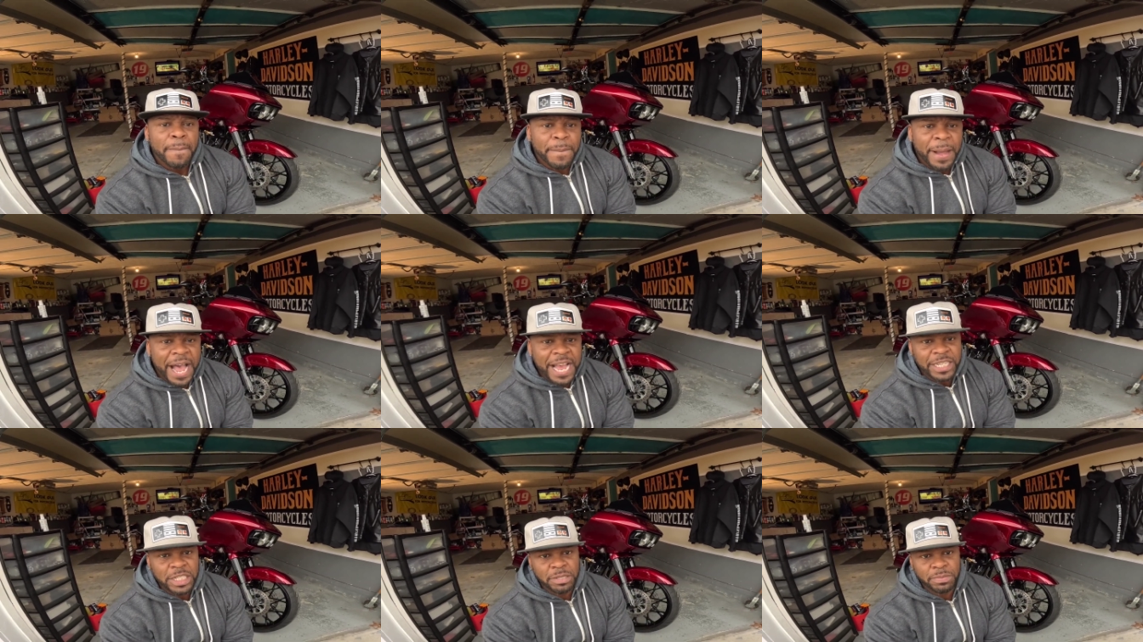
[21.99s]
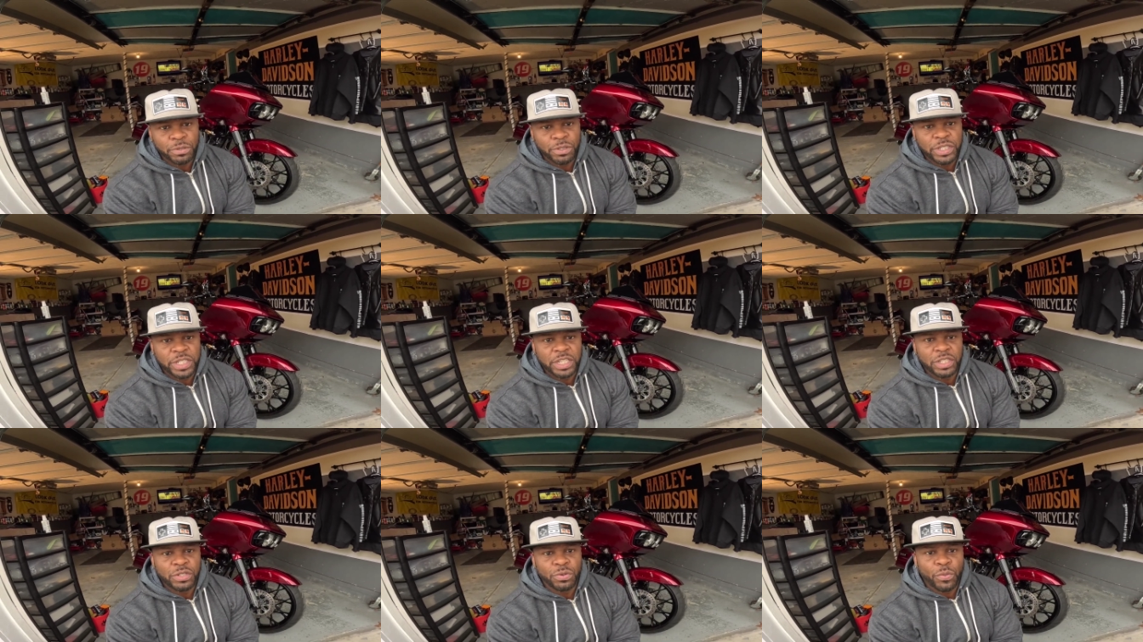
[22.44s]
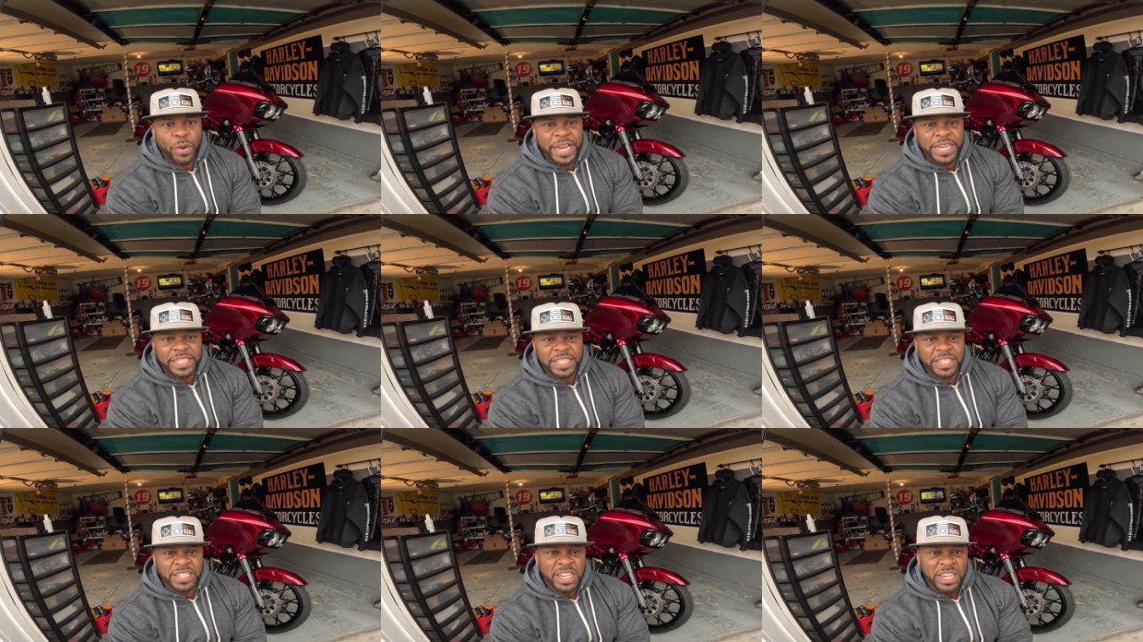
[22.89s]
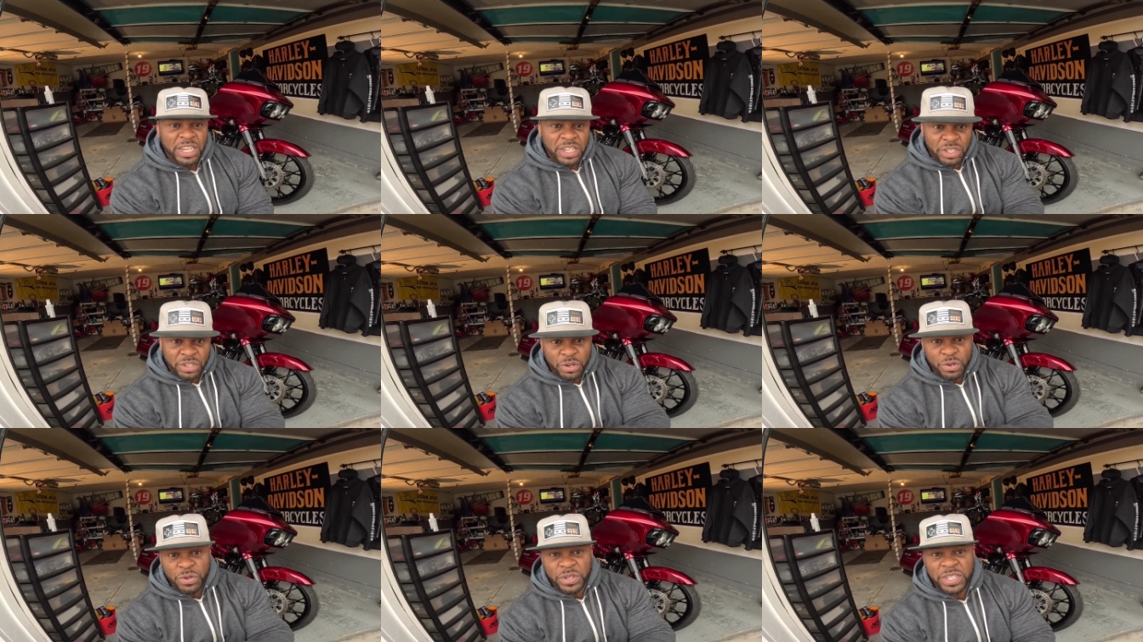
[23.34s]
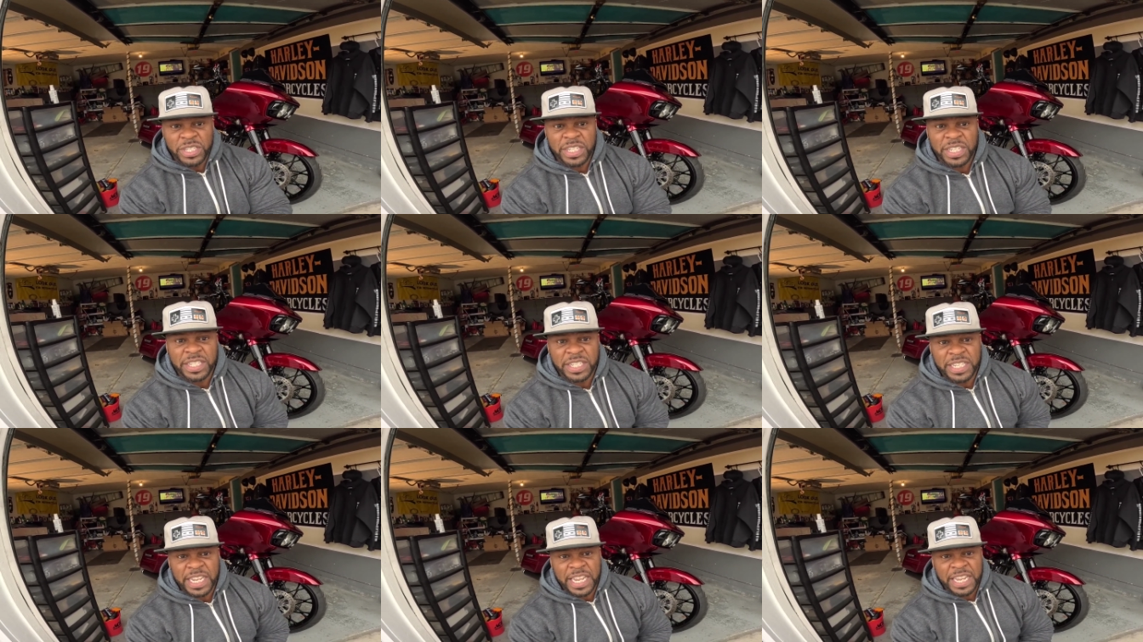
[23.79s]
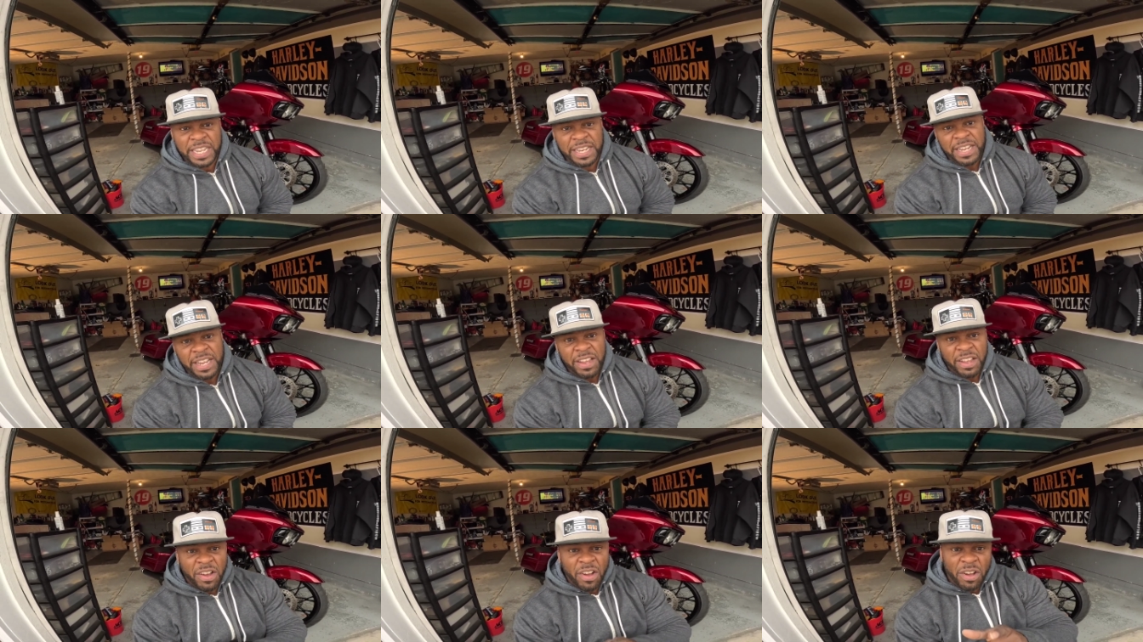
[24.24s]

possible situations so you can succeed.